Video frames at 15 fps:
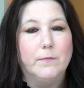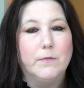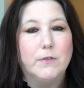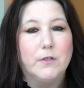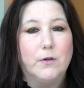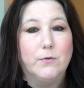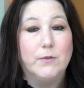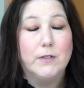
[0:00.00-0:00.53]

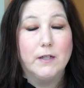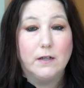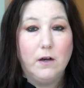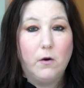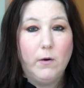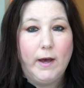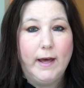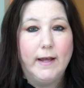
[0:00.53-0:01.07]
So to
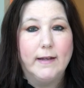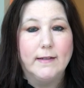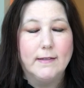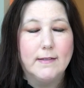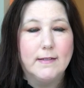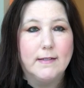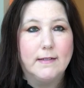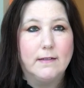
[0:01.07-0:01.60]
go ahead
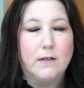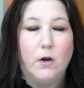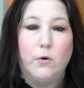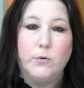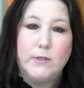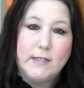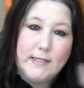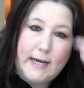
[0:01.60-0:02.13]
and
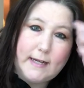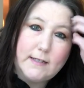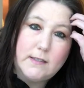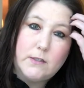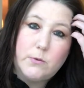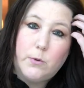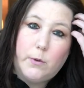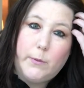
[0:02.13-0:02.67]
go to
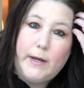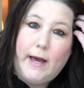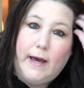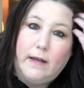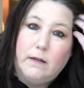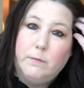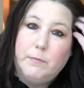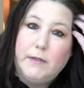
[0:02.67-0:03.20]
Texas, where we
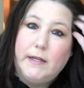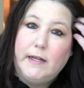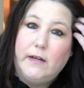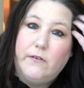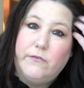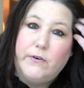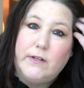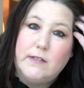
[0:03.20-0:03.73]
had plenty
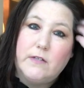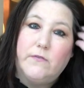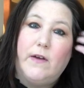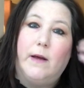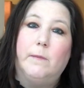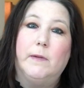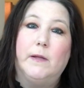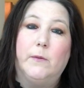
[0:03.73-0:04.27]
of friends and
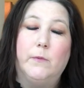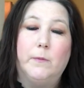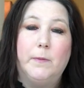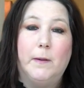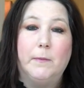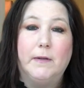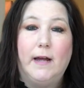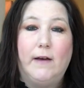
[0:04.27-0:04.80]
family and would be
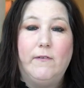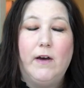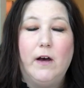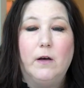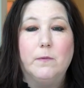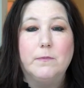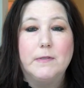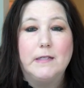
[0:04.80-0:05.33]
able to have
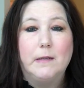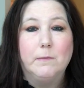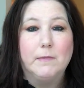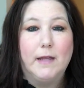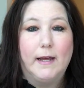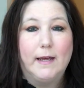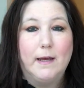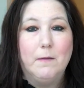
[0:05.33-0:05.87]
help, seemed
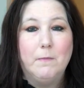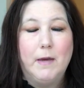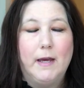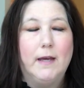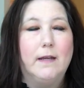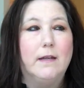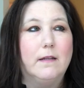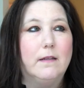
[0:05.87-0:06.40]
like it
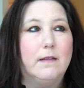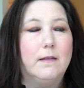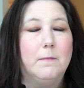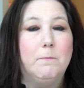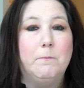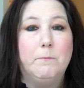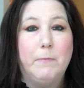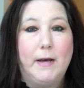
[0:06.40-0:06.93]
made
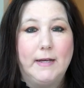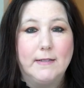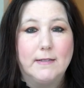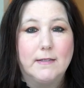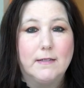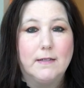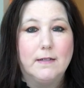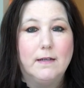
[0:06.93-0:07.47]

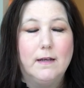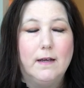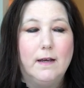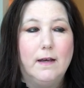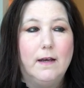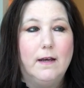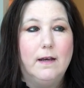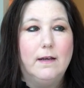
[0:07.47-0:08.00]

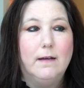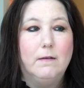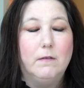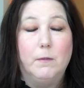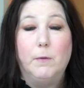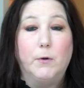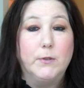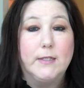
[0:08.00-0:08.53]

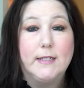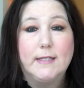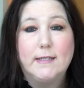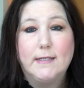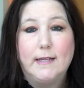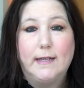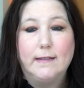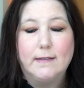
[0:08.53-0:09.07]
the most
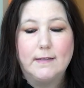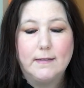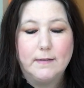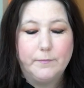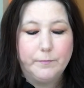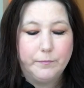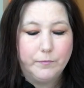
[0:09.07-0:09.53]
sense.